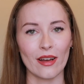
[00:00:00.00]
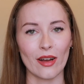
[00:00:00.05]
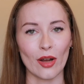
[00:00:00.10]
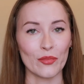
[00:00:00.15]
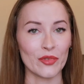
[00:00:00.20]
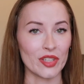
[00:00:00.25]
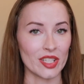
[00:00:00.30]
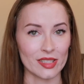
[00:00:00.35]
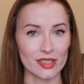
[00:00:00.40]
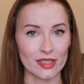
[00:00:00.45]

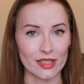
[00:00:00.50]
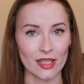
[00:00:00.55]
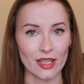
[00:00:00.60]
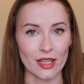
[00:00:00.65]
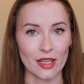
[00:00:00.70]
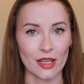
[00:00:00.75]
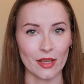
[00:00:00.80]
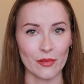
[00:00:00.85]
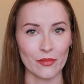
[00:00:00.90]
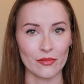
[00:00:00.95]

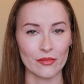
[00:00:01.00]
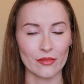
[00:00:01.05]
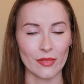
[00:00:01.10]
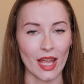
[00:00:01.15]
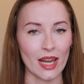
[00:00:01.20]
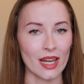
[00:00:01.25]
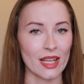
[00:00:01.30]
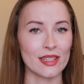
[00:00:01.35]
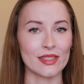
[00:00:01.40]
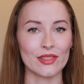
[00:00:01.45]
Obviously
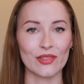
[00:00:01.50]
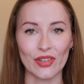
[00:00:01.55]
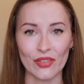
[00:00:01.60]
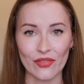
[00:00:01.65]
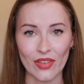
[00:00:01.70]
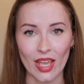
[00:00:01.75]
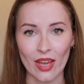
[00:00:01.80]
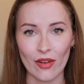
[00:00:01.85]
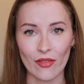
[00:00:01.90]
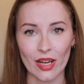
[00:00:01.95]
any sort of
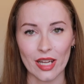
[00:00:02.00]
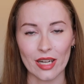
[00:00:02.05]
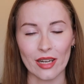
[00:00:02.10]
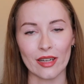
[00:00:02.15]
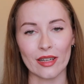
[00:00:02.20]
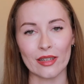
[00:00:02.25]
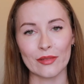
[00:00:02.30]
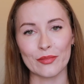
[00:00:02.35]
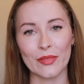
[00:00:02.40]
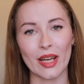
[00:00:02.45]

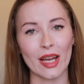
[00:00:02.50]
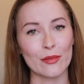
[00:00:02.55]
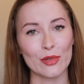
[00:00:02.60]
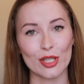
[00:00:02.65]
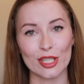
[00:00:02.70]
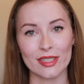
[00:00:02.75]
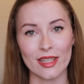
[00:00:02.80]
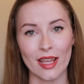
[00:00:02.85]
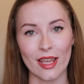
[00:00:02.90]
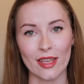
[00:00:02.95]
e-reader, I'm
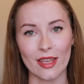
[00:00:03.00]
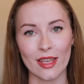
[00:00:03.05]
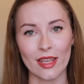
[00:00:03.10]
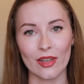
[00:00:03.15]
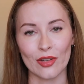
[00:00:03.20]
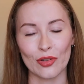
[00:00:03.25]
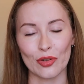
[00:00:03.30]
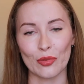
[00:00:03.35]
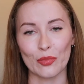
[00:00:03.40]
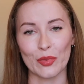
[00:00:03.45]
just saying
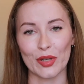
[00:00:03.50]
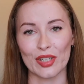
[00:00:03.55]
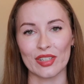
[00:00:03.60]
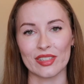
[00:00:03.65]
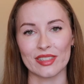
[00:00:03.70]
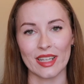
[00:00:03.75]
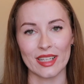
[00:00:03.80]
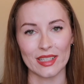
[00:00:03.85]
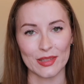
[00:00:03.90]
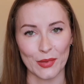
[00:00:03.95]
Kindle
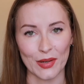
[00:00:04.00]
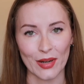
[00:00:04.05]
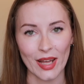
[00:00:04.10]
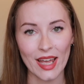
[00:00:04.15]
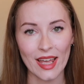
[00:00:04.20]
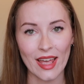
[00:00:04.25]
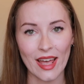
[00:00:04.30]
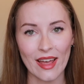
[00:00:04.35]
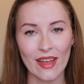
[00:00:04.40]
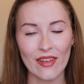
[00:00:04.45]
because that's what I
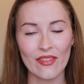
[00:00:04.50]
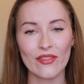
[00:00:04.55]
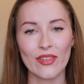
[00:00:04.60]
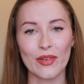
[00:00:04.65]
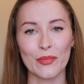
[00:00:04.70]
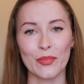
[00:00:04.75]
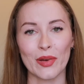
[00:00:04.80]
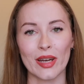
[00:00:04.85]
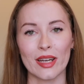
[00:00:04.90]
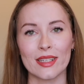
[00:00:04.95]
have,
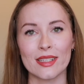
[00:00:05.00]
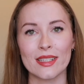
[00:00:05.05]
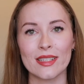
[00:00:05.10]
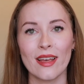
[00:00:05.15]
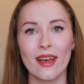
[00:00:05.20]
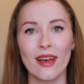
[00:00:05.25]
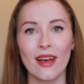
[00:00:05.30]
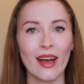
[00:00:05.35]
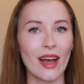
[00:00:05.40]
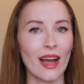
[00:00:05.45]
but
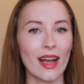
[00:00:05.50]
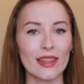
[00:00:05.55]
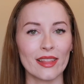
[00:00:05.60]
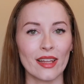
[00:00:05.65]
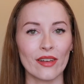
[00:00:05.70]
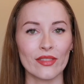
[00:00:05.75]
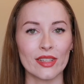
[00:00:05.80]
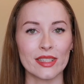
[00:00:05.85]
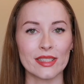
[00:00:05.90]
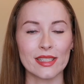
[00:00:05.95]
I
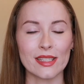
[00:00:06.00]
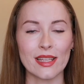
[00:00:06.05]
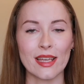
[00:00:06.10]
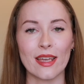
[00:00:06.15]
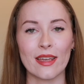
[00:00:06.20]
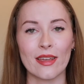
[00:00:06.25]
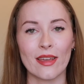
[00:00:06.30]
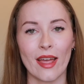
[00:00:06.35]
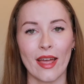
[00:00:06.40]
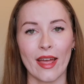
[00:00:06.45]
love this
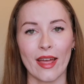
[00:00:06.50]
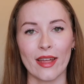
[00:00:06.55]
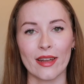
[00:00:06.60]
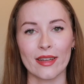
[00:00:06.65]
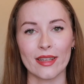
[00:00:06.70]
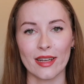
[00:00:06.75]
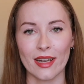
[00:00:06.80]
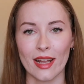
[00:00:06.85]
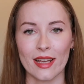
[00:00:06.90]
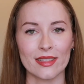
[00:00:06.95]
thing and
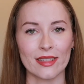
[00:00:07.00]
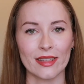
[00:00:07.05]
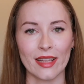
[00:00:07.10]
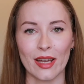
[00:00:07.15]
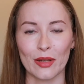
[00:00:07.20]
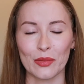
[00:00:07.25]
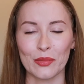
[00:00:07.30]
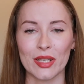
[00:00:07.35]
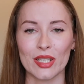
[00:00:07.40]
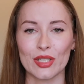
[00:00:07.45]
it has
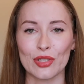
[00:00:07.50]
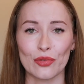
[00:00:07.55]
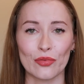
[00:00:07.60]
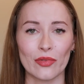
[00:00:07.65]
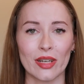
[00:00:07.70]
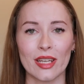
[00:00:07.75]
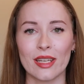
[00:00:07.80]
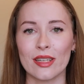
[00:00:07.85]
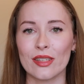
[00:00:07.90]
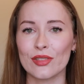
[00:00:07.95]
allowed me to
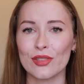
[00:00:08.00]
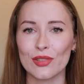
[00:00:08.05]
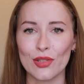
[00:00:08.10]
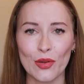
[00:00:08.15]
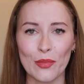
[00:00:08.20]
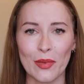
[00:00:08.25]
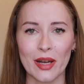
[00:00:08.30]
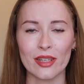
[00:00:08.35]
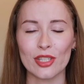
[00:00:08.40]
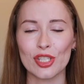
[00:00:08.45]
read so
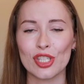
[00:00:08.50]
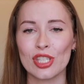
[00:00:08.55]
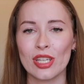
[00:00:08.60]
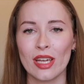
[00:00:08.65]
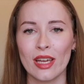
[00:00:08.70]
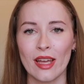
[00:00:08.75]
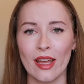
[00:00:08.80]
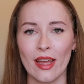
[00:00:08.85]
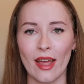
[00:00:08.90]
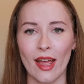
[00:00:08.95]
much
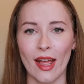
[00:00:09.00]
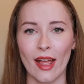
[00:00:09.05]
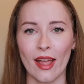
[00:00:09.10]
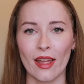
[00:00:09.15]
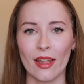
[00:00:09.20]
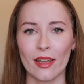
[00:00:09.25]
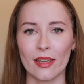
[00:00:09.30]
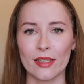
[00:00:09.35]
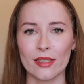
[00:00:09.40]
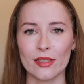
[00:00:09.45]

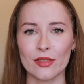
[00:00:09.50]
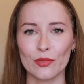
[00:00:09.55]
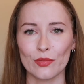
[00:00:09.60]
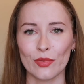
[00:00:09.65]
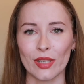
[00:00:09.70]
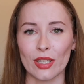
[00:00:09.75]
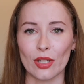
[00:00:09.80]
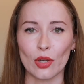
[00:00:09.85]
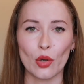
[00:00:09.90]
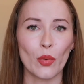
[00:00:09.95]
and
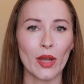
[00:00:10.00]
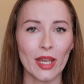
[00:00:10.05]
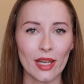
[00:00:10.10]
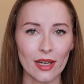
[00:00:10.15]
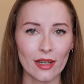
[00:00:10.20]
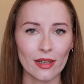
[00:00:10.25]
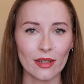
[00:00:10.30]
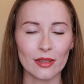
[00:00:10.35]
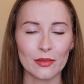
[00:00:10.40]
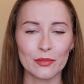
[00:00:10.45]
read
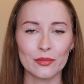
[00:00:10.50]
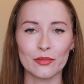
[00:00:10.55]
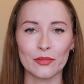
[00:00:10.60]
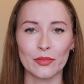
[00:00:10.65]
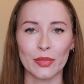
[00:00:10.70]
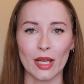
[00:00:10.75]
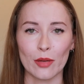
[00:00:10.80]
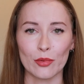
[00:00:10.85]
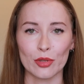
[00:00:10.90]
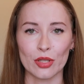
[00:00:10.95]
quicker,
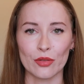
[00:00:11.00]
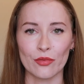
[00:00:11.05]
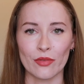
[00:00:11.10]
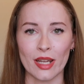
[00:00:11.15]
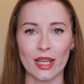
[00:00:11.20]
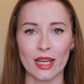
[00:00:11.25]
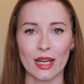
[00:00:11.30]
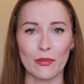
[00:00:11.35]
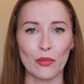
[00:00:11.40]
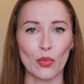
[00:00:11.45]
be able to
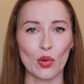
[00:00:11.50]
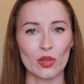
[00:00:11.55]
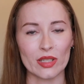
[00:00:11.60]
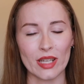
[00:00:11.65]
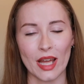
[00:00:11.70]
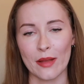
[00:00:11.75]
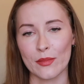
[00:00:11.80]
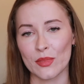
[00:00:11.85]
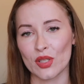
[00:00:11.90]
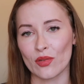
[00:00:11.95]
read at more
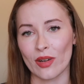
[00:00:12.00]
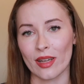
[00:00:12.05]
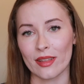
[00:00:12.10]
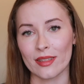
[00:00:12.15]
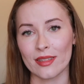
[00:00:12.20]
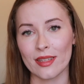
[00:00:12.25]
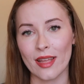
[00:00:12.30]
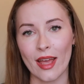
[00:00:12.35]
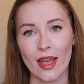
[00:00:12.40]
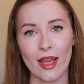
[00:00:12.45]
times throughout
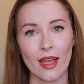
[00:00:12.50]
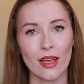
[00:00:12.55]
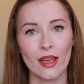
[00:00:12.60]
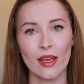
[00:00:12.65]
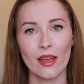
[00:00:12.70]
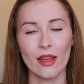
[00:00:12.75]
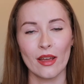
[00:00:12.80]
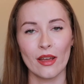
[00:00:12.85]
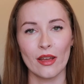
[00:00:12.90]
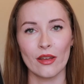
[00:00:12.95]
the day
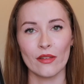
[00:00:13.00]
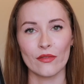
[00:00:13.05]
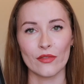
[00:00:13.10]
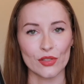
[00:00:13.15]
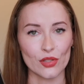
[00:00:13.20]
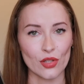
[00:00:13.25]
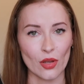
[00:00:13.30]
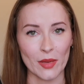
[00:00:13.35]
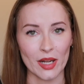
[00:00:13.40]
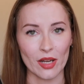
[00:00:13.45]
for
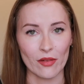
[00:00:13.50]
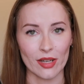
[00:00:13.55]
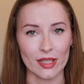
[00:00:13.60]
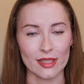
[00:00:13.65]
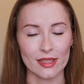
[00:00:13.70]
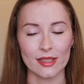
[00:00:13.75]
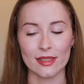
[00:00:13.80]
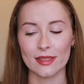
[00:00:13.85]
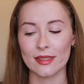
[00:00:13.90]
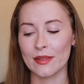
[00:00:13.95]
so many
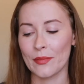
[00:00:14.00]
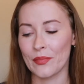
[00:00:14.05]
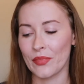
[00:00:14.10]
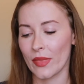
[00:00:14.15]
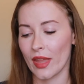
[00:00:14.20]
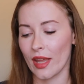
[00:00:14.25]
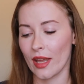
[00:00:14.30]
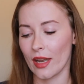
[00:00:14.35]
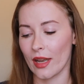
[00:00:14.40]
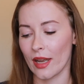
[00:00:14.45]
reasons.
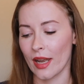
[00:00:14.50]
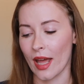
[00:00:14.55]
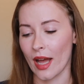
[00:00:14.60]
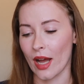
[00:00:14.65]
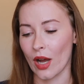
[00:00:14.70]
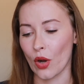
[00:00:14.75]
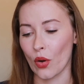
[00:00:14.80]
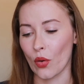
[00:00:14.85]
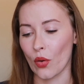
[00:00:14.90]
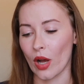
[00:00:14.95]

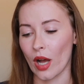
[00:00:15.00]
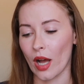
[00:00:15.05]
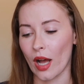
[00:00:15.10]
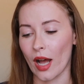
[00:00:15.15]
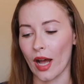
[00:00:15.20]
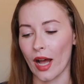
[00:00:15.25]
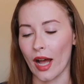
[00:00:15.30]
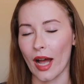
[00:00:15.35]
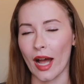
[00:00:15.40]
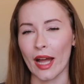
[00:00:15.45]
Now,
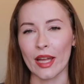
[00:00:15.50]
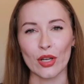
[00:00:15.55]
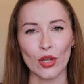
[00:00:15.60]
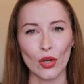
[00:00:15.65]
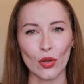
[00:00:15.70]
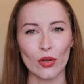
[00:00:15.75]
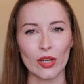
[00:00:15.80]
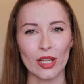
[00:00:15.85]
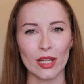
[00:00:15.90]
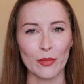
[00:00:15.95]
I
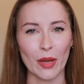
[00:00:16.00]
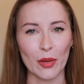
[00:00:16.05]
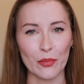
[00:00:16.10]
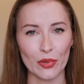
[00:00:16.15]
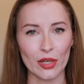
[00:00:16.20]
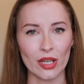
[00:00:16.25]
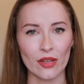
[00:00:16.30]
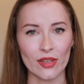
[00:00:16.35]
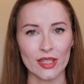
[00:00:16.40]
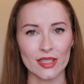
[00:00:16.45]
know in my
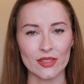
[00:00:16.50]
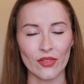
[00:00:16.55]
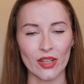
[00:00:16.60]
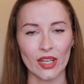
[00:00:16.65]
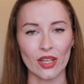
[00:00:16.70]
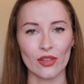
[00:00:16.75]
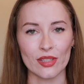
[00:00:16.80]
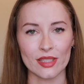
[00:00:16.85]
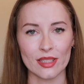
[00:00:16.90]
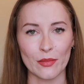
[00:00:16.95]
previous
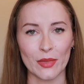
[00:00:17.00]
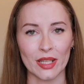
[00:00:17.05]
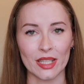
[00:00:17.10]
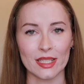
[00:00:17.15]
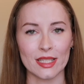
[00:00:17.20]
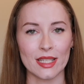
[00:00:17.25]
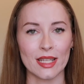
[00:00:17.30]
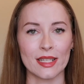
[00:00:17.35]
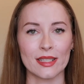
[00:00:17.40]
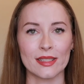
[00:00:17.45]
video similar
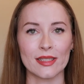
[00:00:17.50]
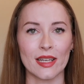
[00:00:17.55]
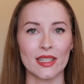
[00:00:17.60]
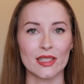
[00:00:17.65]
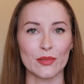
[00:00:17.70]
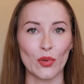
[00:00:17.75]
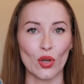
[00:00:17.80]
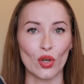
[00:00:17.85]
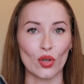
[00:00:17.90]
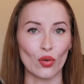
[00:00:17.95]
to this, I
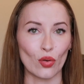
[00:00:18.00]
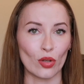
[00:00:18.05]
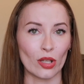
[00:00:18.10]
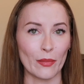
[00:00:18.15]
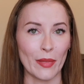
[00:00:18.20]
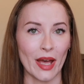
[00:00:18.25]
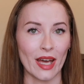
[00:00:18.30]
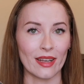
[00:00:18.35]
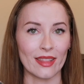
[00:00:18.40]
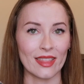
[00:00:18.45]
spoke all
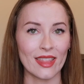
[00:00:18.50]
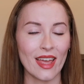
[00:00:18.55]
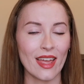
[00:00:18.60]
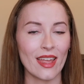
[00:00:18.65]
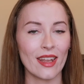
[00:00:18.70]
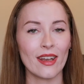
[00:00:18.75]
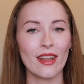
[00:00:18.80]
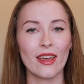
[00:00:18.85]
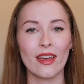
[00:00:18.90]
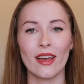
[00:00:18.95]
about it
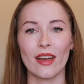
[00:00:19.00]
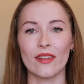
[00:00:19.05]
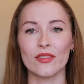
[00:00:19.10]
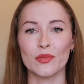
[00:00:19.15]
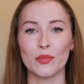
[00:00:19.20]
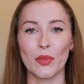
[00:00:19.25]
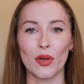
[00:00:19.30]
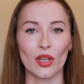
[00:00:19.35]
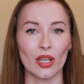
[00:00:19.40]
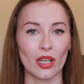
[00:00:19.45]
then. I've
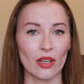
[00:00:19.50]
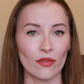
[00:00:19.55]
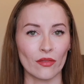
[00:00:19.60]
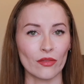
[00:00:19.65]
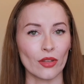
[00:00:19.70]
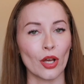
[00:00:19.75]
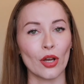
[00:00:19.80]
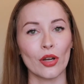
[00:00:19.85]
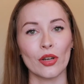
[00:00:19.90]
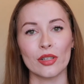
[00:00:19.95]
spoken in
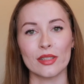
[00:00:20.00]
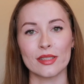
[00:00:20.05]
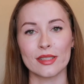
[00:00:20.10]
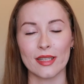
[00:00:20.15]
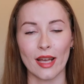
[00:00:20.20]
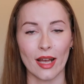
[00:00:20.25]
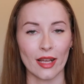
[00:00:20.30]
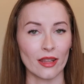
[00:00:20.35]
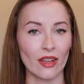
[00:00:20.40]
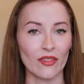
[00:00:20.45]
vlogs.
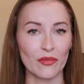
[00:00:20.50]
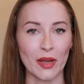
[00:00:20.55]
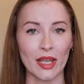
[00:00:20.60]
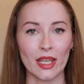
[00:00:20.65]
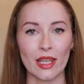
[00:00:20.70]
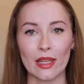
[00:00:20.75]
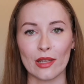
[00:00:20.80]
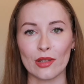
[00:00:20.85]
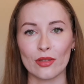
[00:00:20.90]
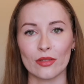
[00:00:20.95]
I love my
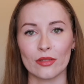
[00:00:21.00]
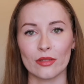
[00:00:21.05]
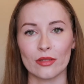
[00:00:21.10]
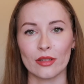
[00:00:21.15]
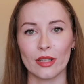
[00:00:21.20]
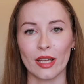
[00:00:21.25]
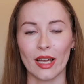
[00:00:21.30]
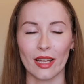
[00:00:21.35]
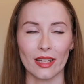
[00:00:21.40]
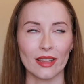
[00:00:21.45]

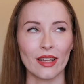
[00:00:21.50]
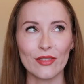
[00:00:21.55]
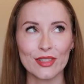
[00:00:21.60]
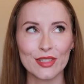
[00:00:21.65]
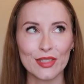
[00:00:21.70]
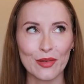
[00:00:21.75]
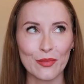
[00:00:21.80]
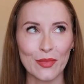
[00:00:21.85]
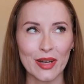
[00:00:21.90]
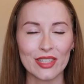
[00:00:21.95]
Kindle. I love it
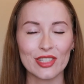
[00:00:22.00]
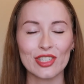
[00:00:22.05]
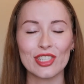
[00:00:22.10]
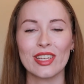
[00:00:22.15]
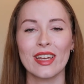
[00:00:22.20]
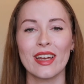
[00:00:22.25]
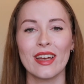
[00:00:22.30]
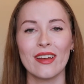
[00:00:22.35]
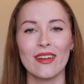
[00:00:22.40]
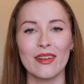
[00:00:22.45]
so much,
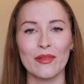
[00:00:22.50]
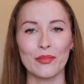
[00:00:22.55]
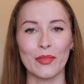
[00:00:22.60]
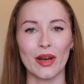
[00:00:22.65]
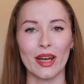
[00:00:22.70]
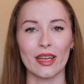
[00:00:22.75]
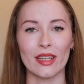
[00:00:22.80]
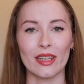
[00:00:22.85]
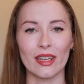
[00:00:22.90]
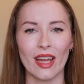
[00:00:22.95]

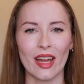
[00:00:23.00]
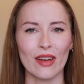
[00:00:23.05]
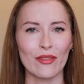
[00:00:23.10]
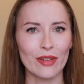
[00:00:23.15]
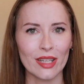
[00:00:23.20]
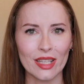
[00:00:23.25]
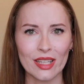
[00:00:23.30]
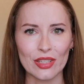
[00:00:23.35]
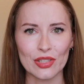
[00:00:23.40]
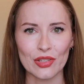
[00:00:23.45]
but I
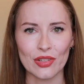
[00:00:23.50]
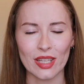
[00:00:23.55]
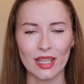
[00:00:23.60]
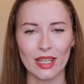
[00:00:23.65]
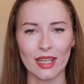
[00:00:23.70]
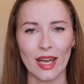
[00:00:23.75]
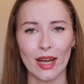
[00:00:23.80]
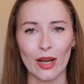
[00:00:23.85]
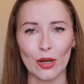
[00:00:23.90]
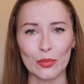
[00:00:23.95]
really do think
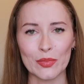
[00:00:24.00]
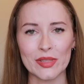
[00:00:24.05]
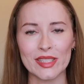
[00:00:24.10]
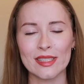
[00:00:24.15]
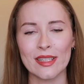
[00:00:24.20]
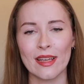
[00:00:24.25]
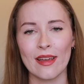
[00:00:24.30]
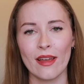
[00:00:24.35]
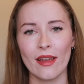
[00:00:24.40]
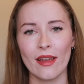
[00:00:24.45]
it helps.